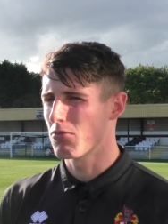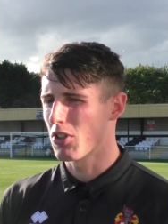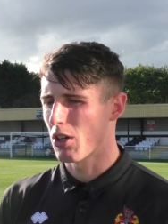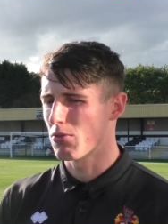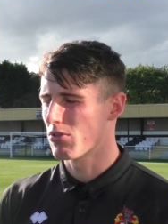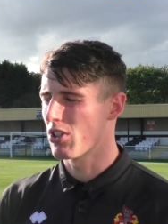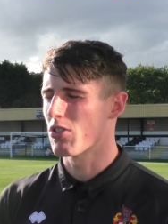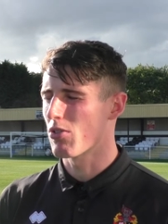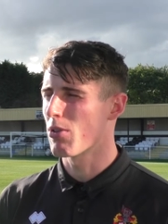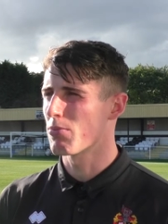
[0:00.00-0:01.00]
You know,
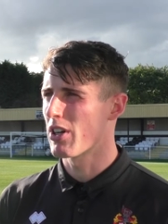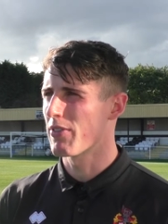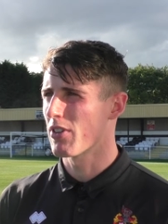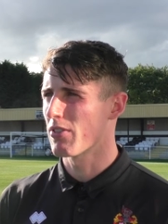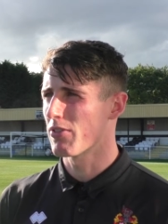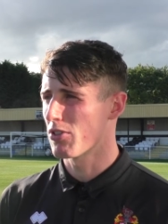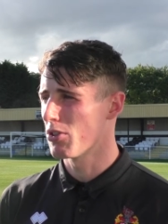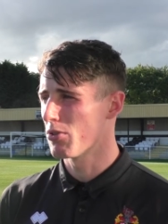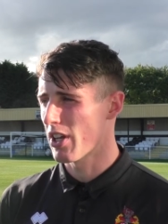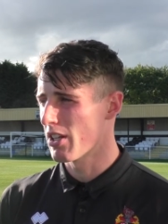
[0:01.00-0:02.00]
chins are up, ready for
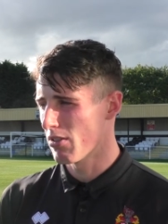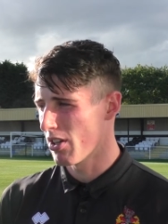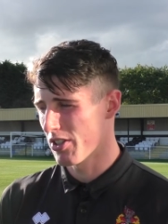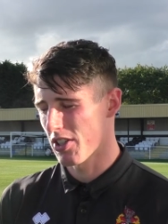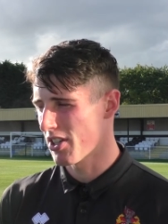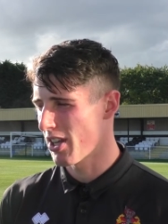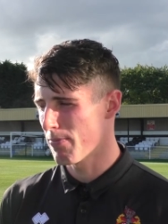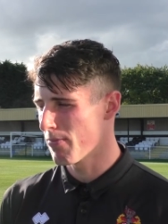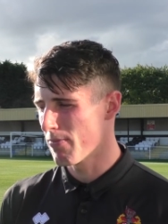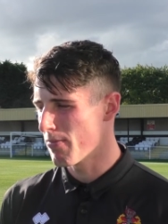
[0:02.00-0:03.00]
Tuesday. And as I
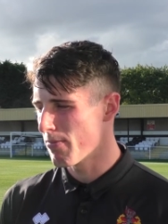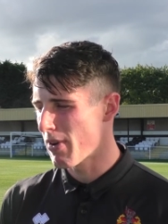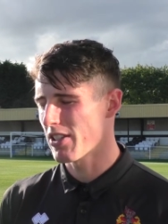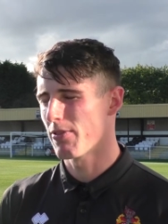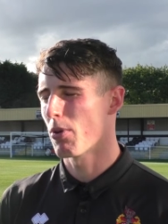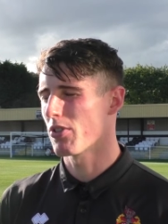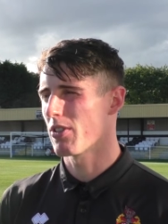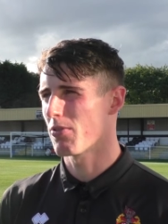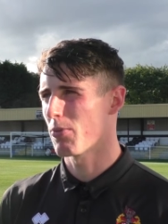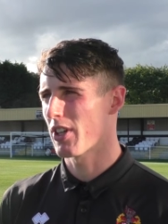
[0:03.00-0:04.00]
say, massive
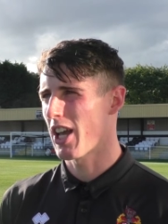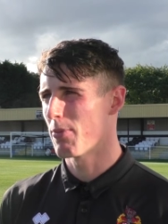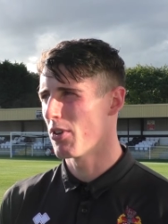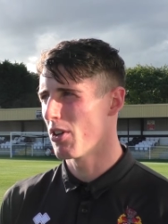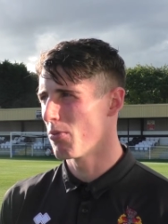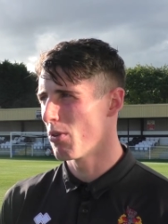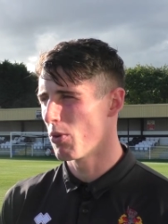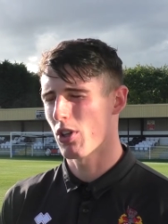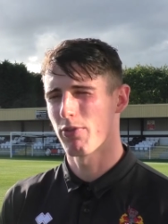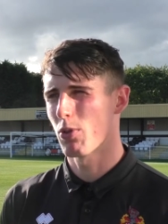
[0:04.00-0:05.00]
positives from the game, and
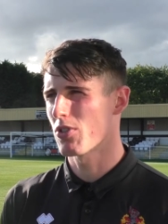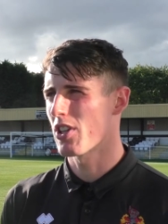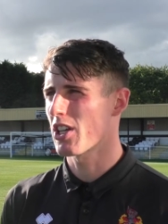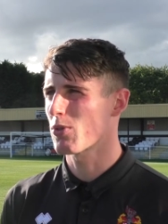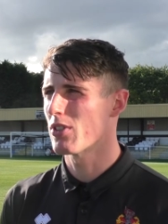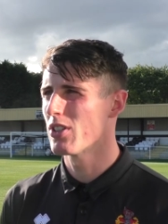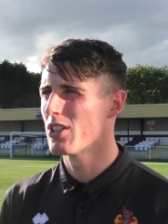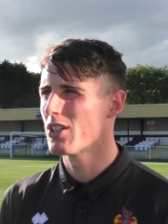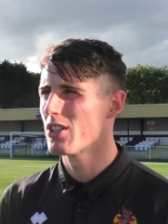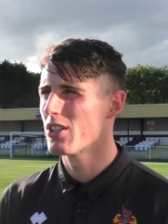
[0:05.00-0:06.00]
we're looking forward to the next one.